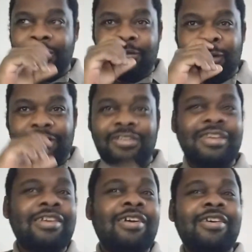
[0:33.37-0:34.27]
that makes
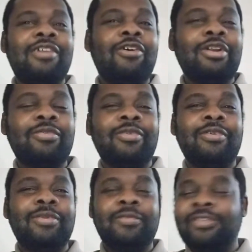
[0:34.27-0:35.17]
it uh, harder
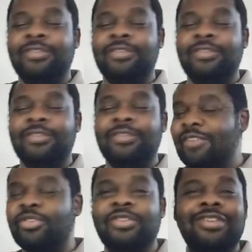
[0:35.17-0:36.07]
for people to use these as
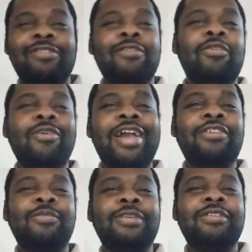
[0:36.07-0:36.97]
evidence of
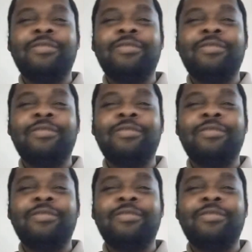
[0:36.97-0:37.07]
harassment.